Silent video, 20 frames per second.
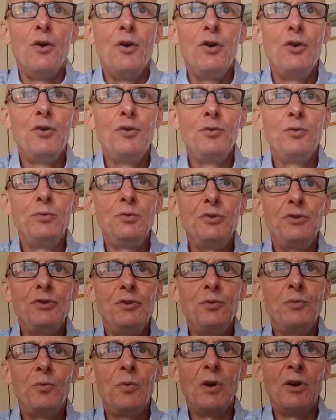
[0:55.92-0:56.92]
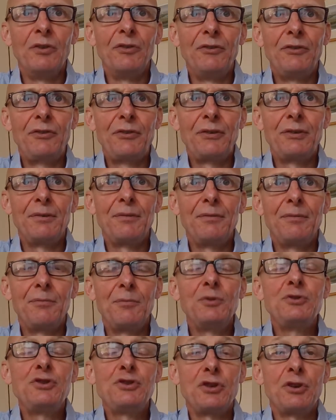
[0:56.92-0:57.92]
Would you want
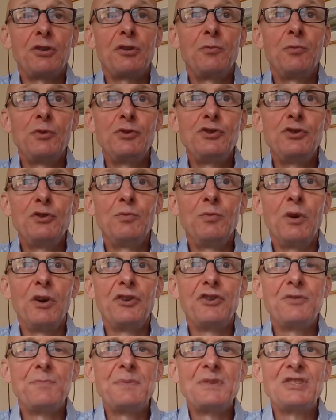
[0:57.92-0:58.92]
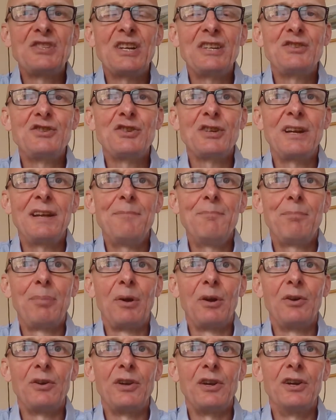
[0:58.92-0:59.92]
a potential
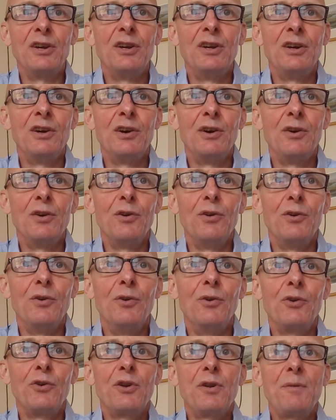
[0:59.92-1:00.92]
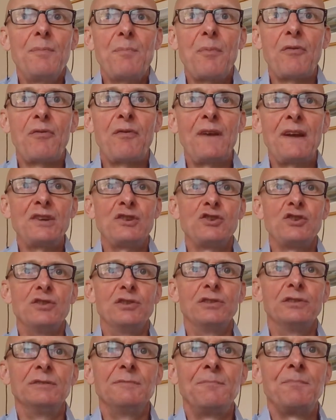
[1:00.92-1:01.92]
employer or a
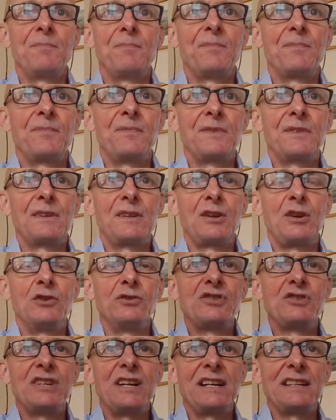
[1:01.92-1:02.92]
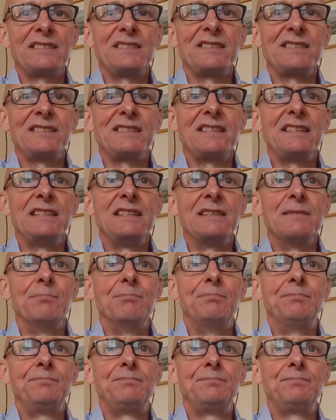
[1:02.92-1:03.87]
professional contact to see them?